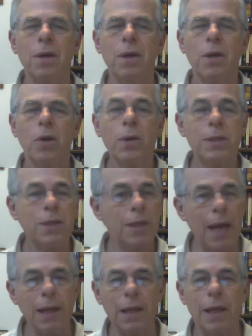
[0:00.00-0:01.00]

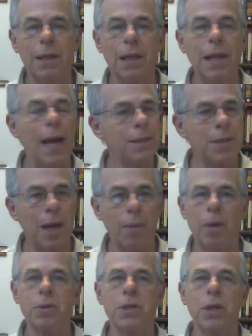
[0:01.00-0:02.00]
Coincidentally, the last time
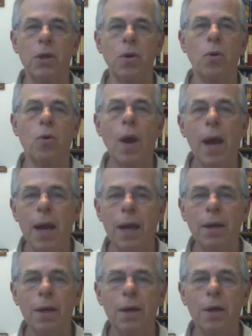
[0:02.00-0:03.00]
I was in the
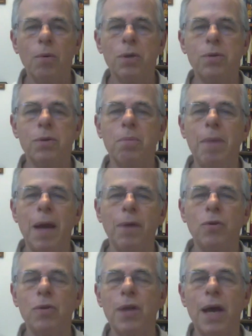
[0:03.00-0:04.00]
Ukraine, which was in May
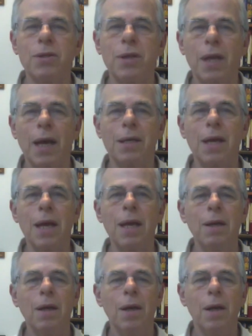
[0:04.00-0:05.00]
of
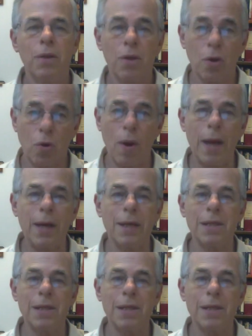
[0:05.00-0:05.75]
2019, the Ukrainians